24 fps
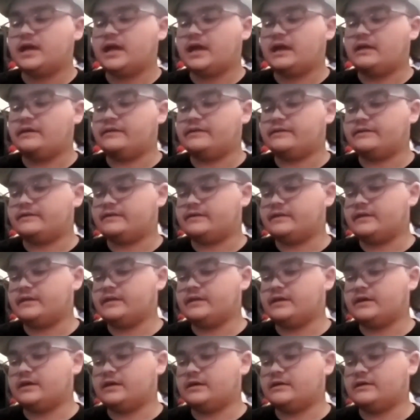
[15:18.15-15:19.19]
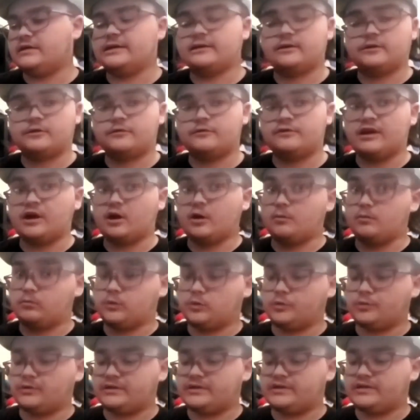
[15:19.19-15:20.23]
and the other 3 are
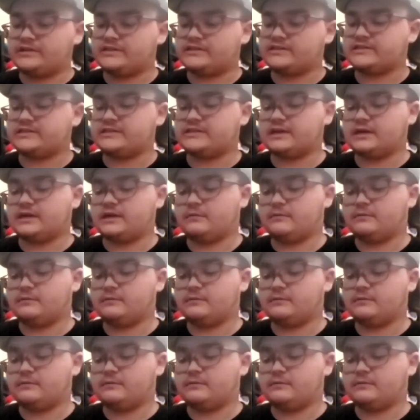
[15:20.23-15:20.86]
Blu-ray discs.